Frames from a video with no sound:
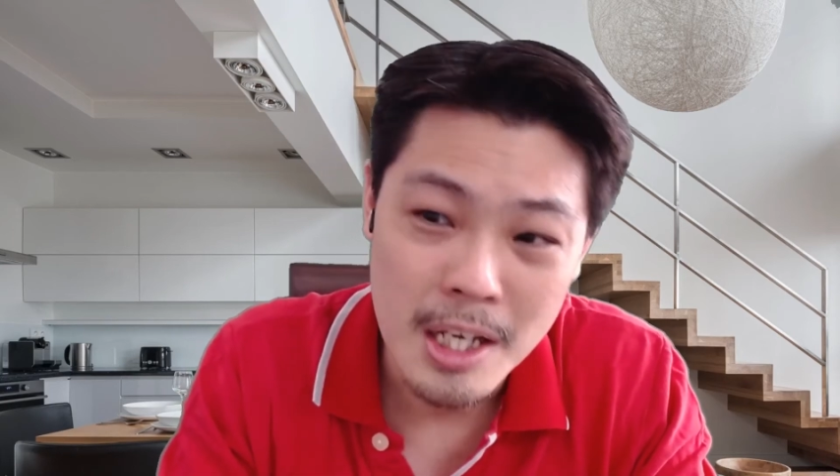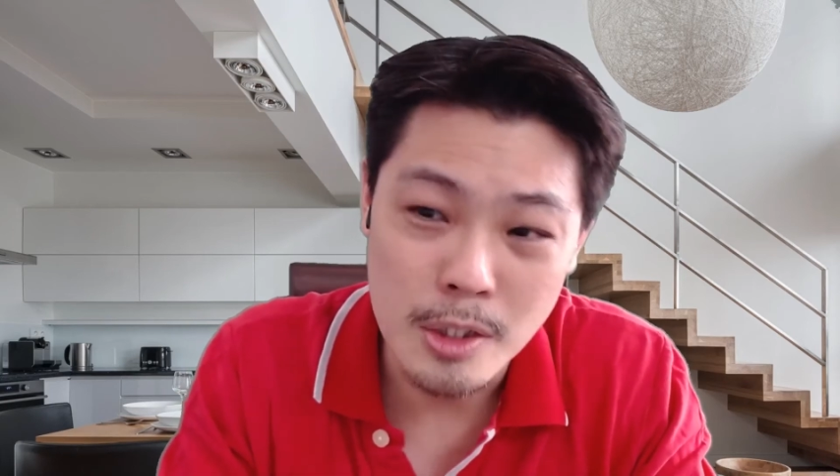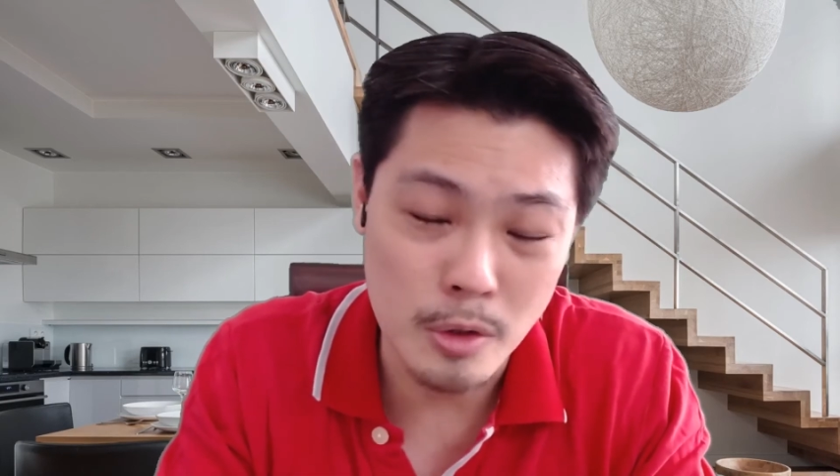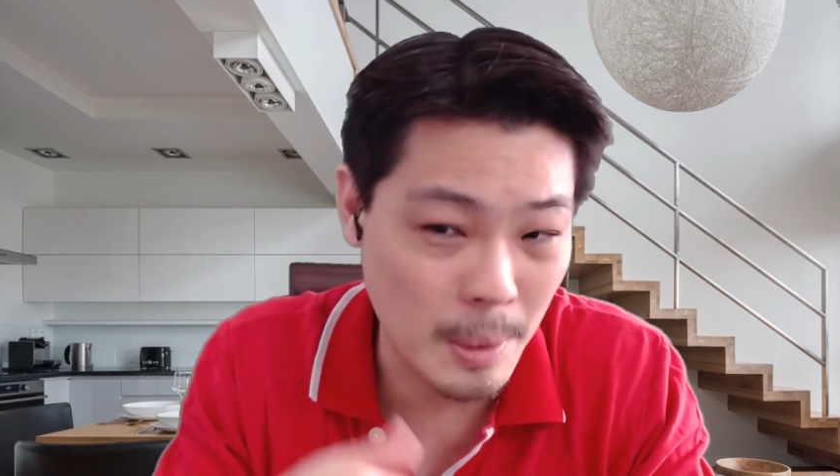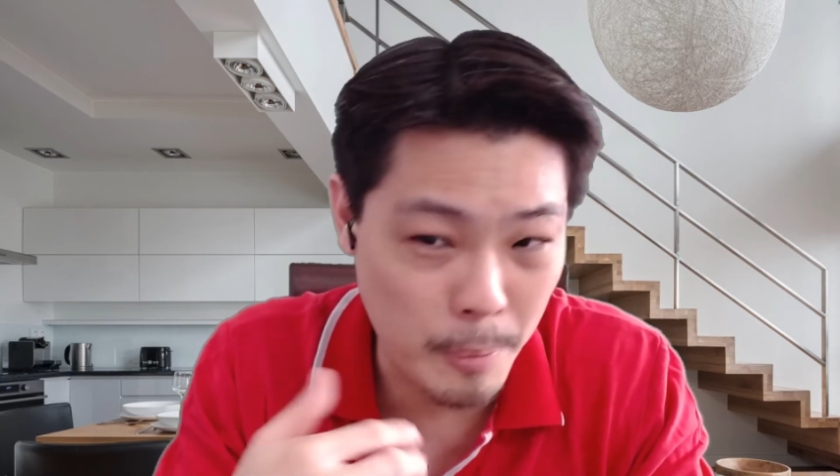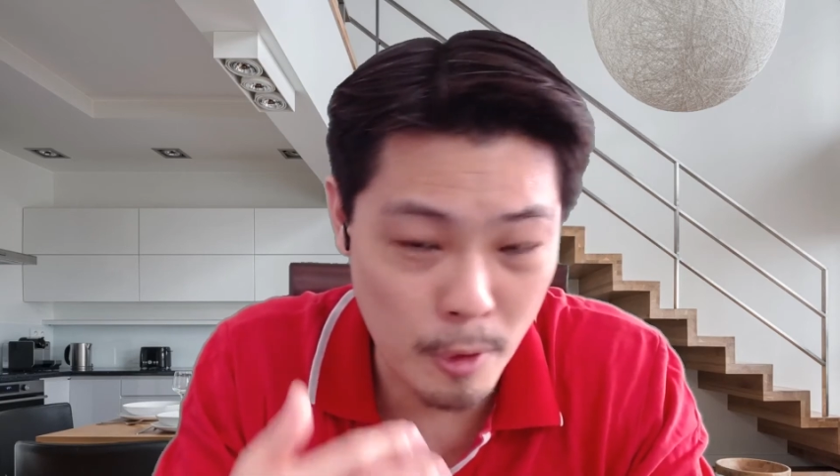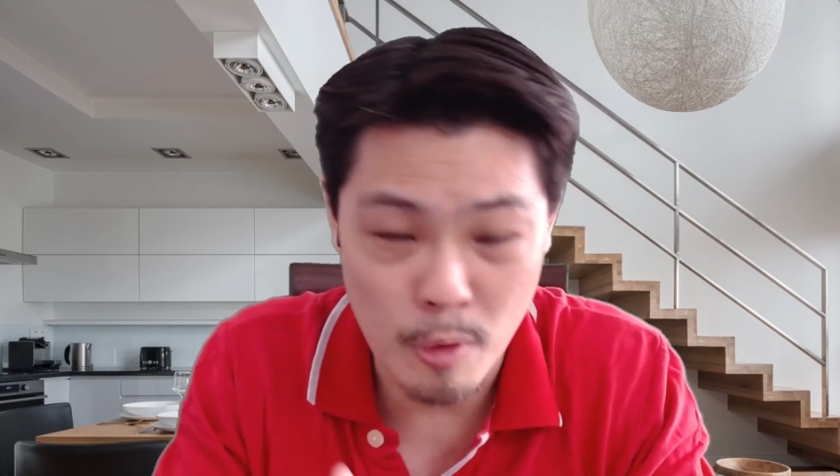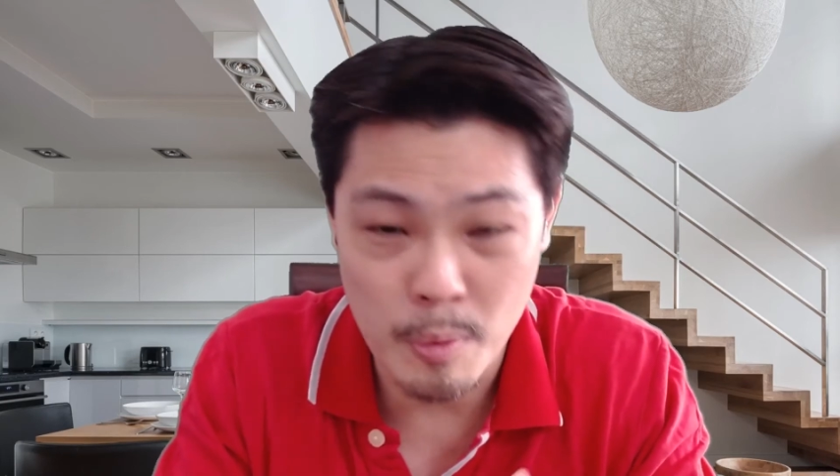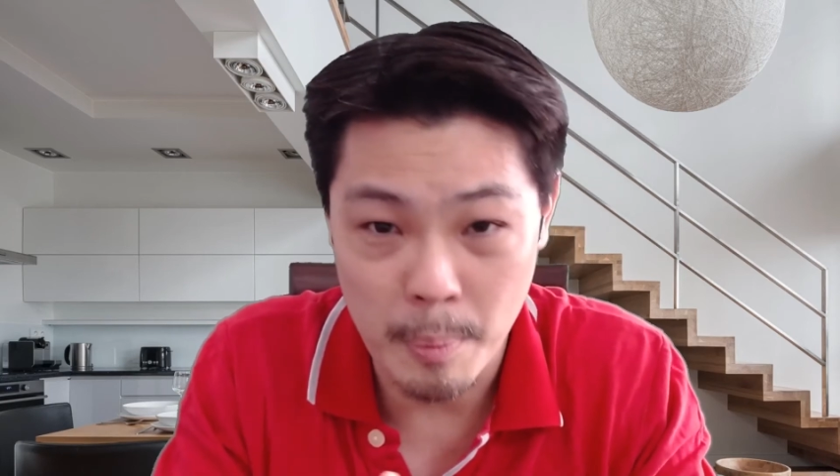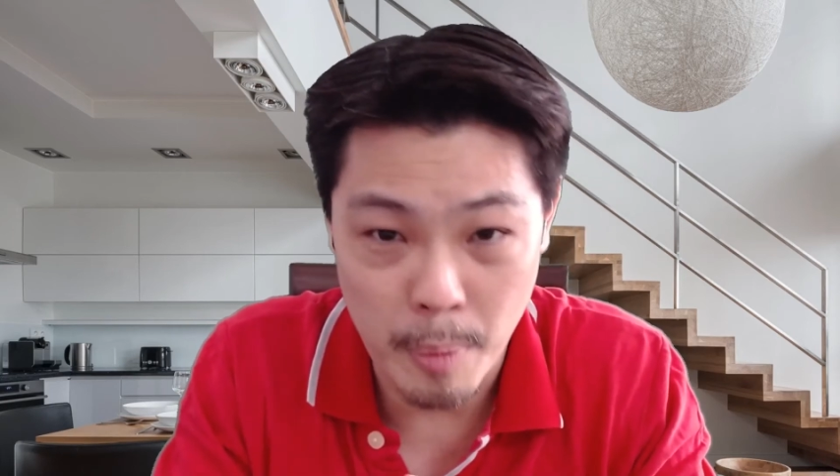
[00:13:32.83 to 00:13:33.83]
so support
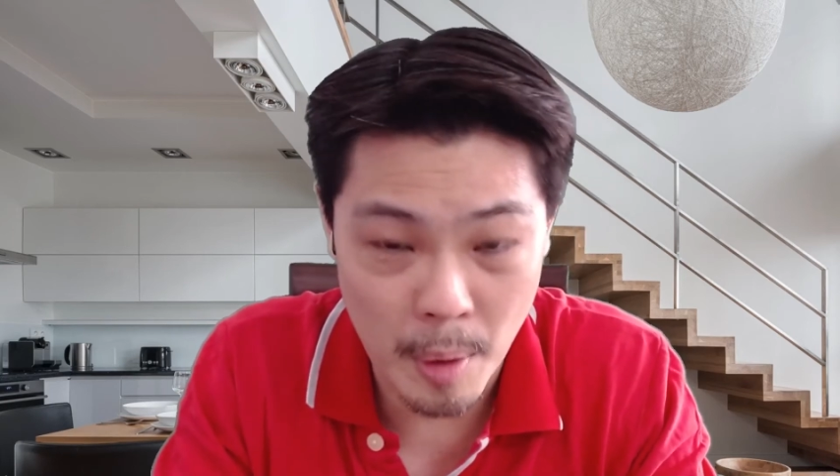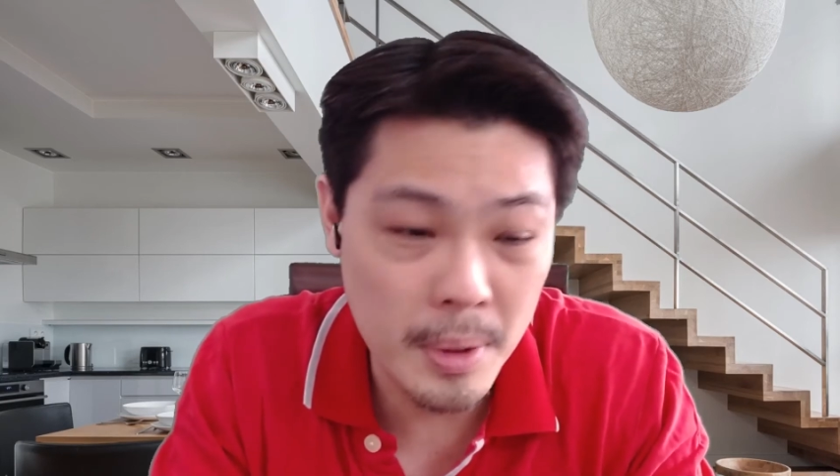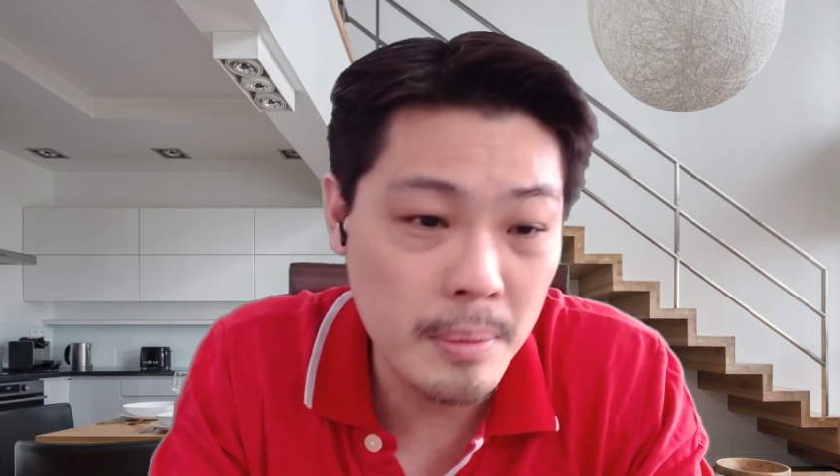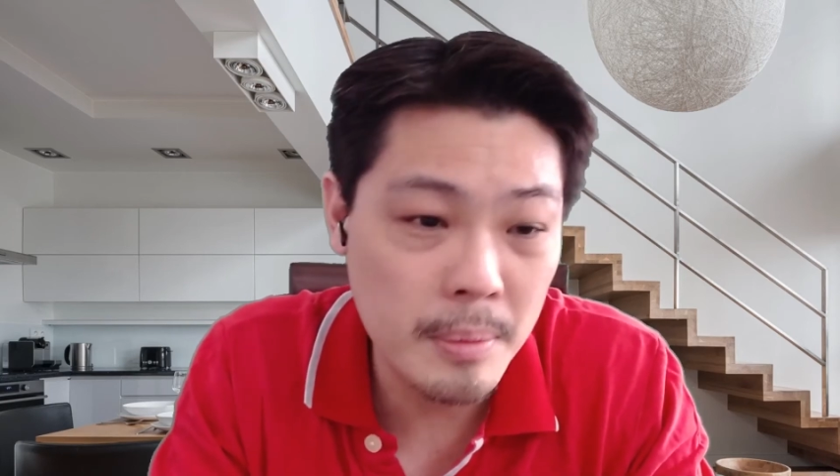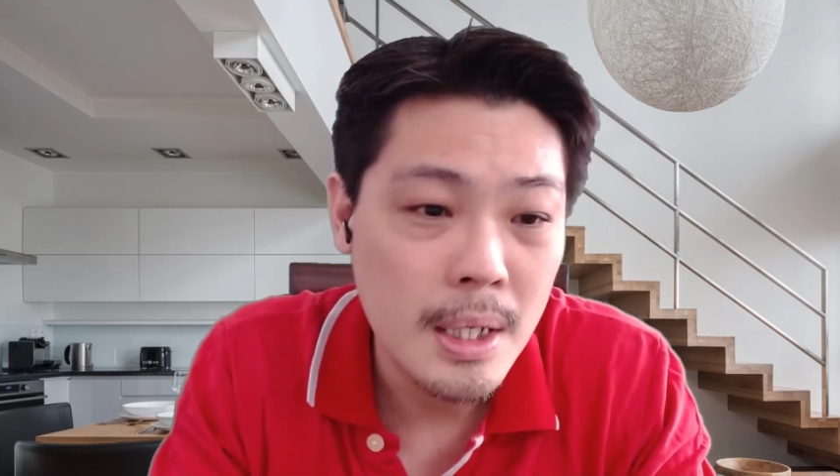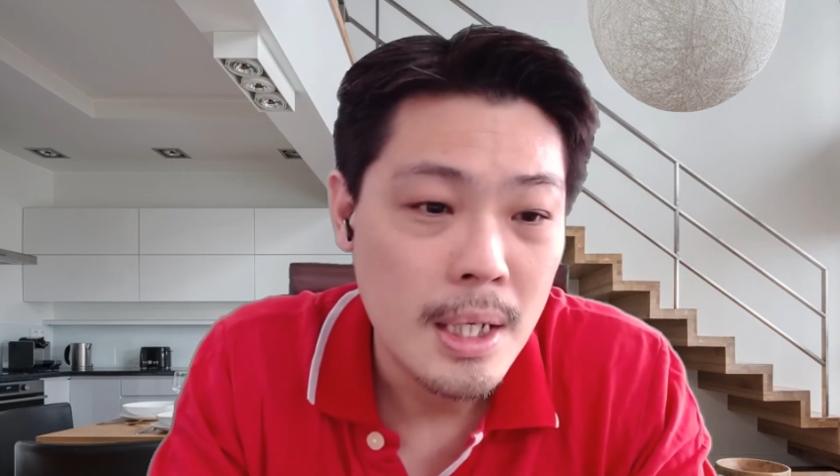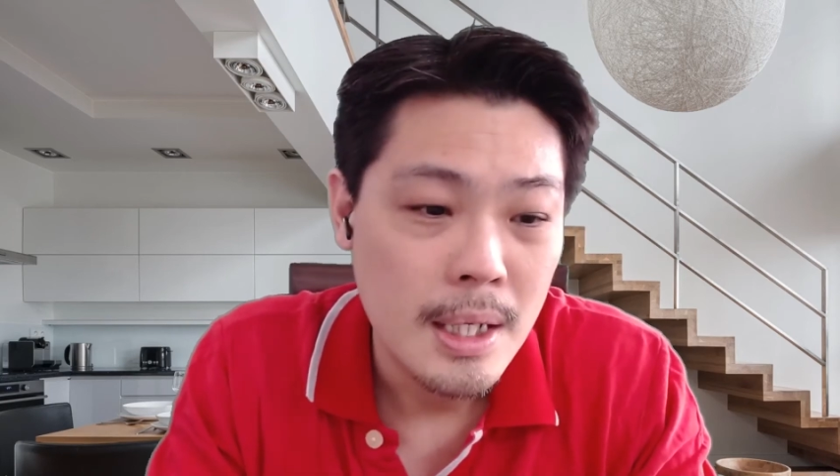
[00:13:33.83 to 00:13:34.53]
will be a problem.